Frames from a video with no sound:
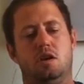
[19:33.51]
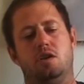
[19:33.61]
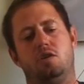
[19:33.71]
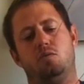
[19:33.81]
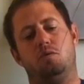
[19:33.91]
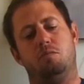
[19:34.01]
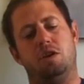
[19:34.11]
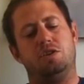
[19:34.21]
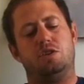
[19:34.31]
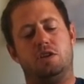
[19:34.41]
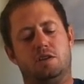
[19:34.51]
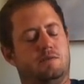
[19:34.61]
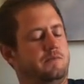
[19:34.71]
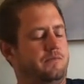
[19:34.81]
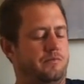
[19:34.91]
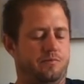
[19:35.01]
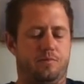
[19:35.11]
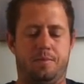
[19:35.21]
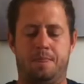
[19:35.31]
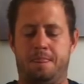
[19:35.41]
and then we measure
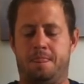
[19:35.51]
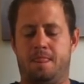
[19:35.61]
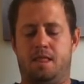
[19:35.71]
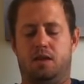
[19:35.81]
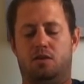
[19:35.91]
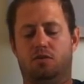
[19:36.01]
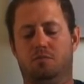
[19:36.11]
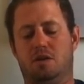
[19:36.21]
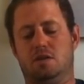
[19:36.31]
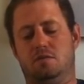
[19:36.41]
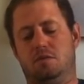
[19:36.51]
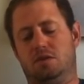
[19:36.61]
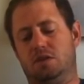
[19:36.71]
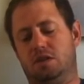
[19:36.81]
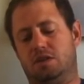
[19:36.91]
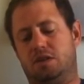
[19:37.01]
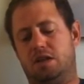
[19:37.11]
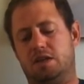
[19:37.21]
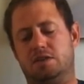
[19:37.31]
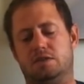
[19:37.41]
my, my sinker
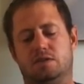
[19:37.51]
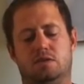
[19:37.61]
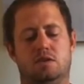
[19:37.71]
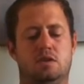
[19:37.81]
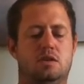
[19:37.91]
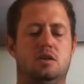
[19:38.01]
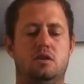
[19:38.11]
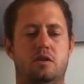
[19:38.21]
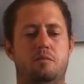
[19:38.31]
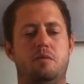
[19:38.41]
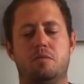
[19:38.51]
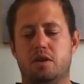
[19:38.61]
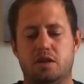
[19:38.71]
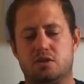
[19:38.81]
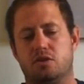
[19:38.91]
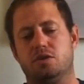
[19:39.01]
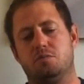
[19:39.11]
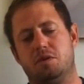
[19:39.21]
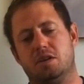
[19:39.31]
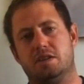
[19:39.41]
trace. Remember, there's going to
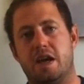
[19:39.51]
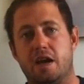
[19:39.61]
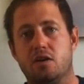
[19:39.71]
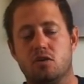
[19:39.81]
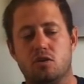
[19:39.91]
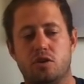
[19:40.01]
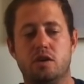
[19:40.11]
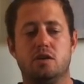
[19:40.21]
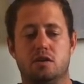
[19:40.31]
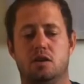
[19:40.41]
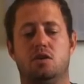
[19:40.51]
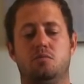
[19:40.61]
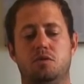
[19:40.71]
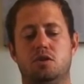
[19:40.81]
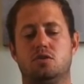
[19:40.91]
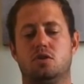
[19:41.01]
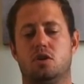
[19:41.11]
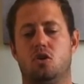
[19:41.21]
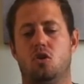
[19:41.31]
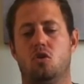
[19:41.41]
be a dangle on here, and you need to
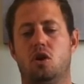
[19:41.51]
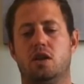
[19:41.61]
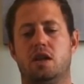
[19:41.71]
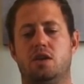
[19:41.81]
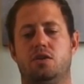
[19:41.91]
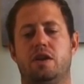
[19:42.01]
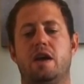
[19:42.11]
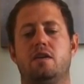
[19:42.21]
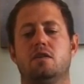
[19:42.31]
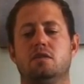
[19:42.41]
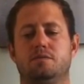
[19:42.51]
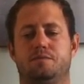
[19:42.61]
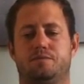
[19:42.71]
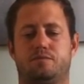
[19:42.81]
go longer than your dangle.